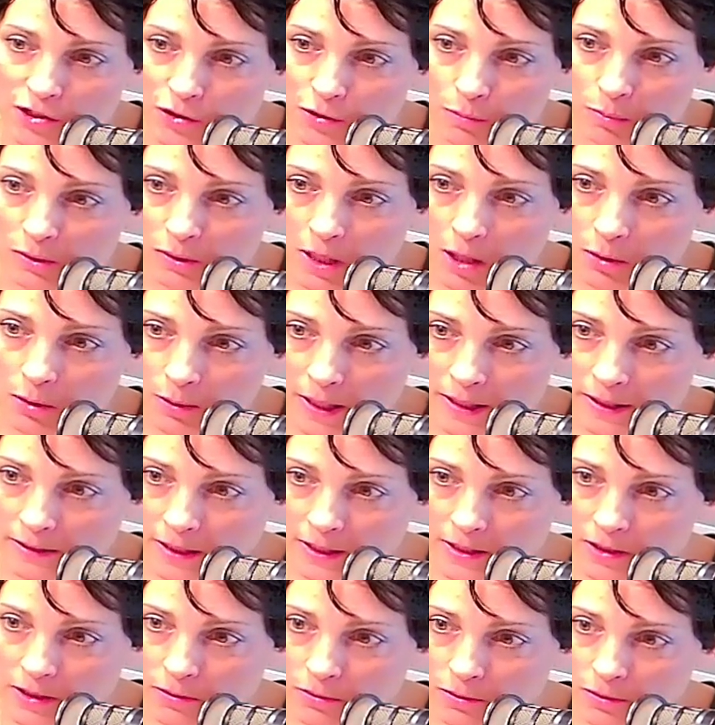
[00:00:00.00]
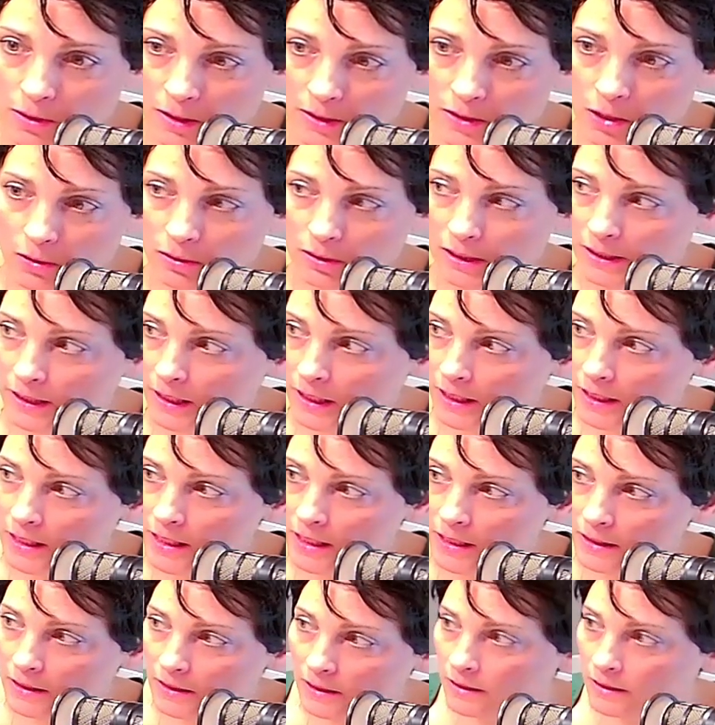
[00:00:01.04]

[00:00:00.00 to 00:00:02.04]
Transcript: super low, right? Like you are totally getting it?